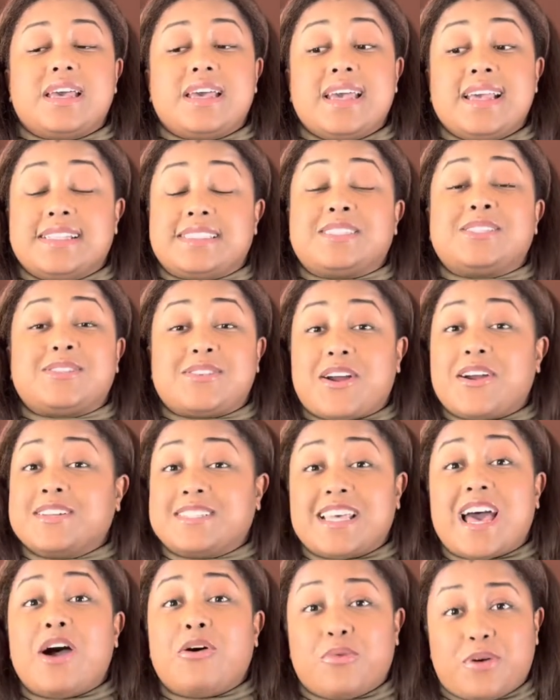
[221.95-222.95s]
it starts
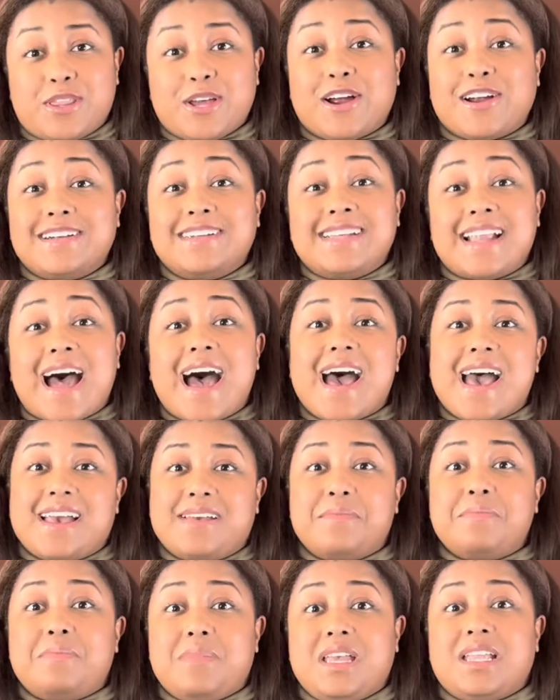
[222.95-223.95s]
out with her not
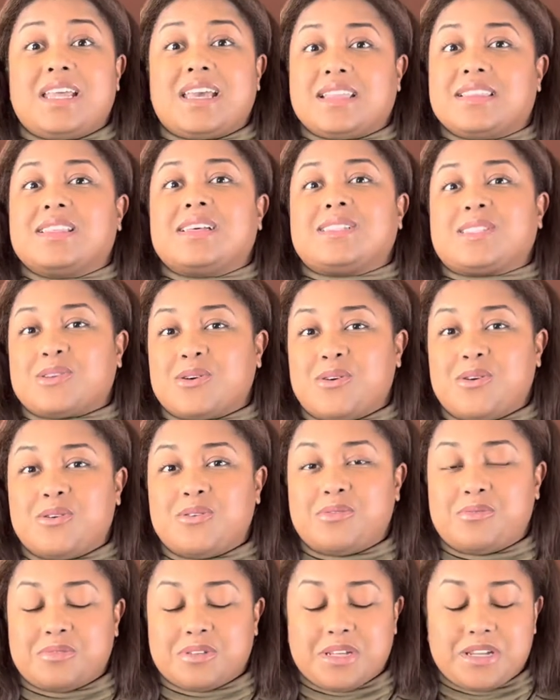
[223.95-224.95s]
meeting this
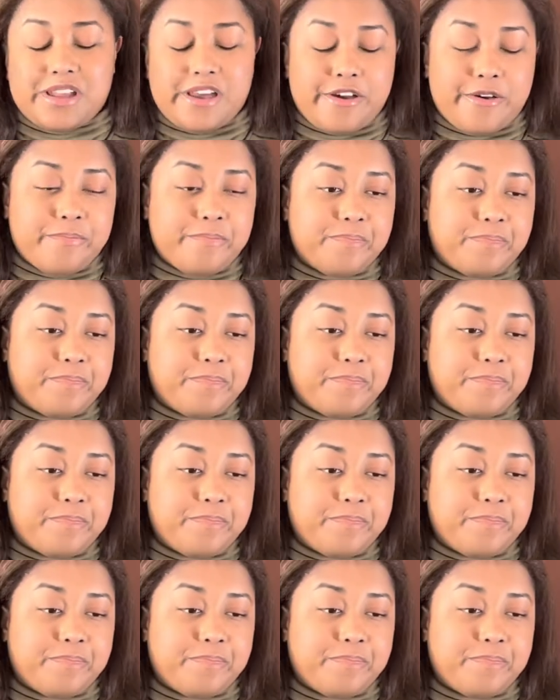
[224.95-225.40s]
goal, you know.